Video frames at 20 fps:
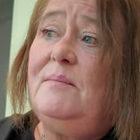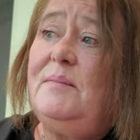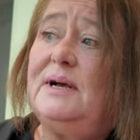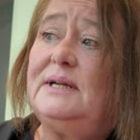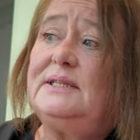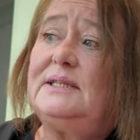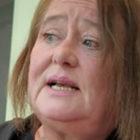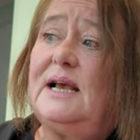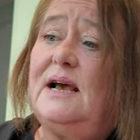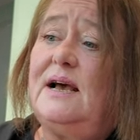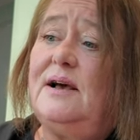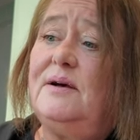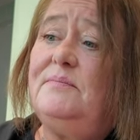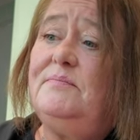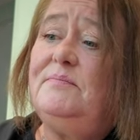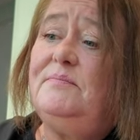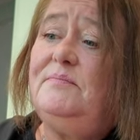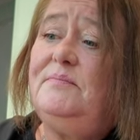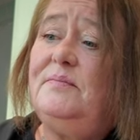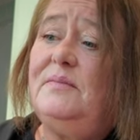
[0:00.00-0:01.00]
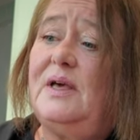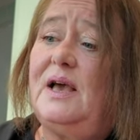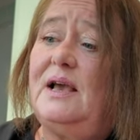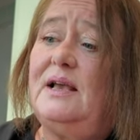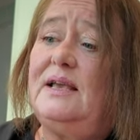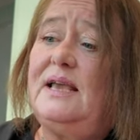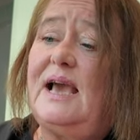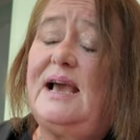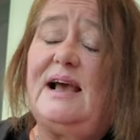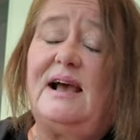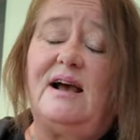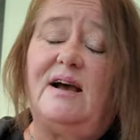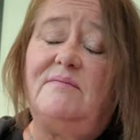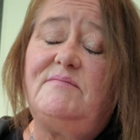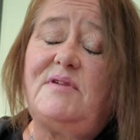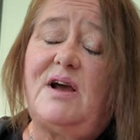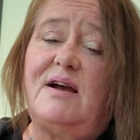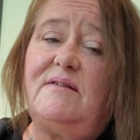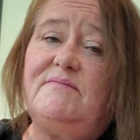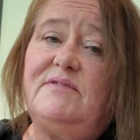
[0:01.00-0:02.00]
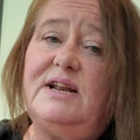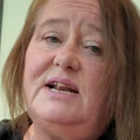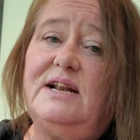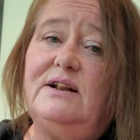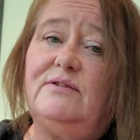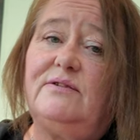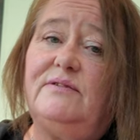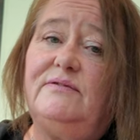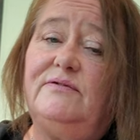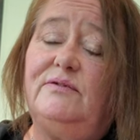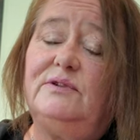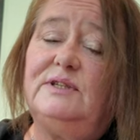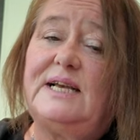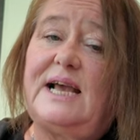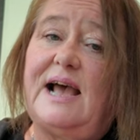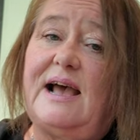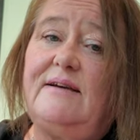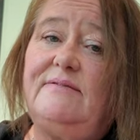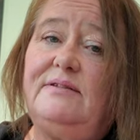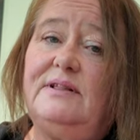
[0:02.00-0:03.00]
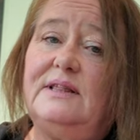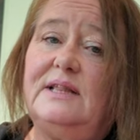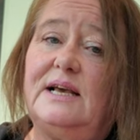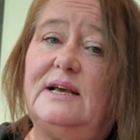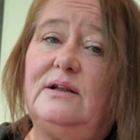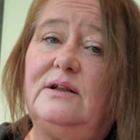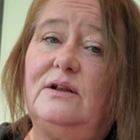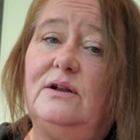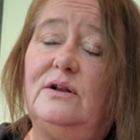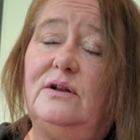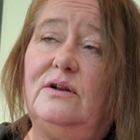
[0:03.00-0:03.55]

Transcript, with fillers: But um, yeah, I'm, I'm really looking forward to having that